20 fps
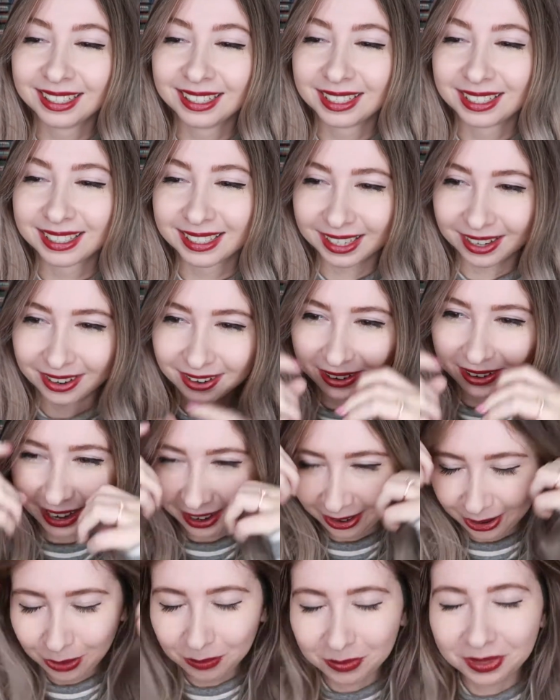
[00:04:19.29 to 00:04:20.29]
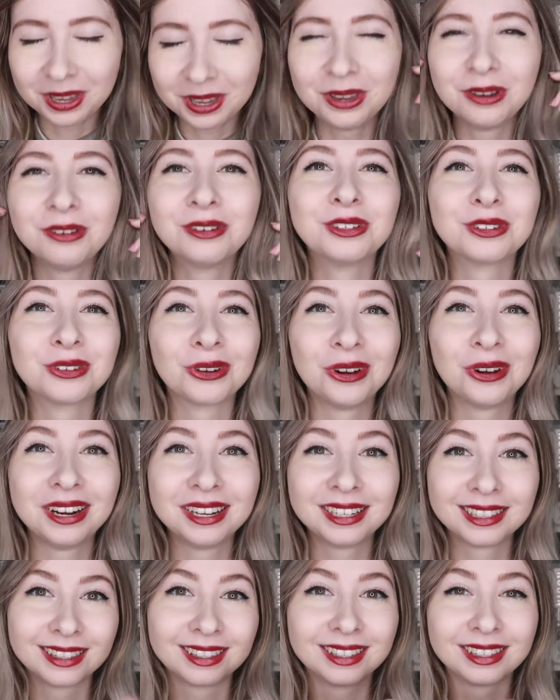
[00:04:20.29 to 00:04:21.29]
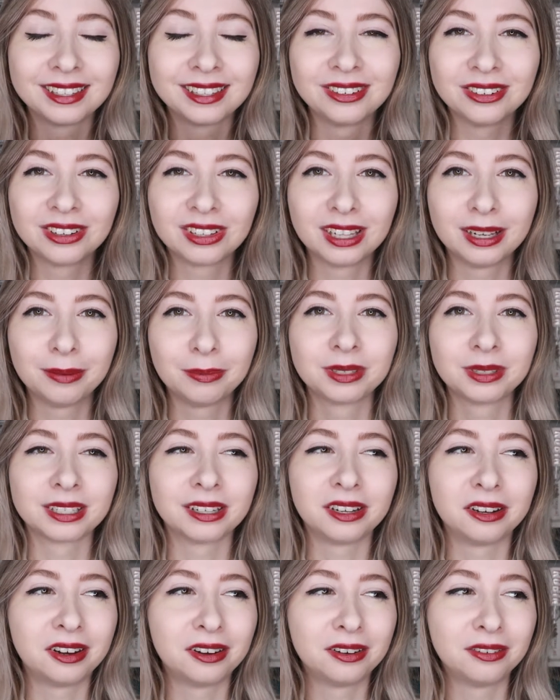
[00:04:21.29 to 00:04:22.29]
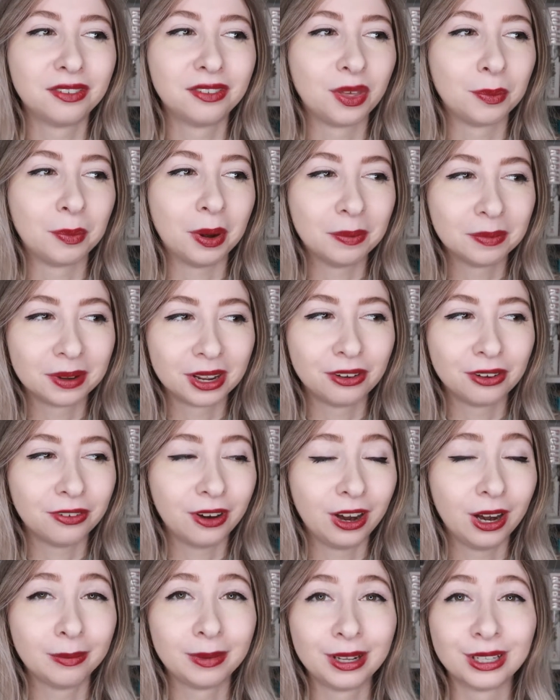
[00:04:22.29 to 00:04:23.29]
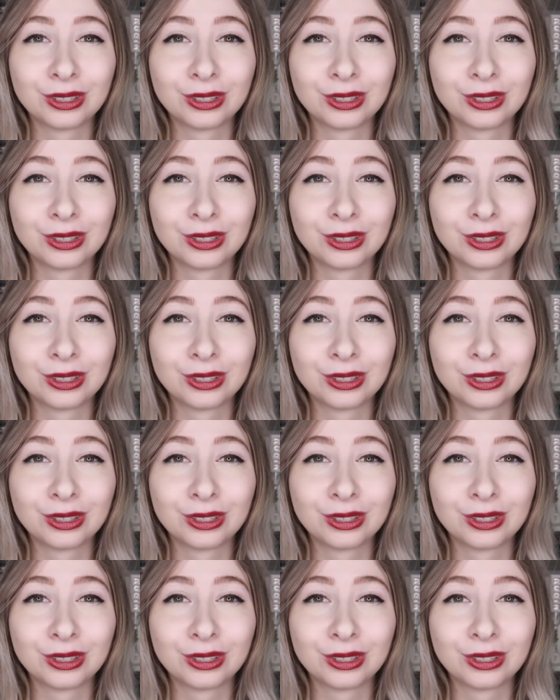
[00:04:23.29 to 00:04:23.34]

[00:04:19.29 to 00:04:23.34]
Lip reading: So I hope that you enjoyed the little clips of the pumpkin farm.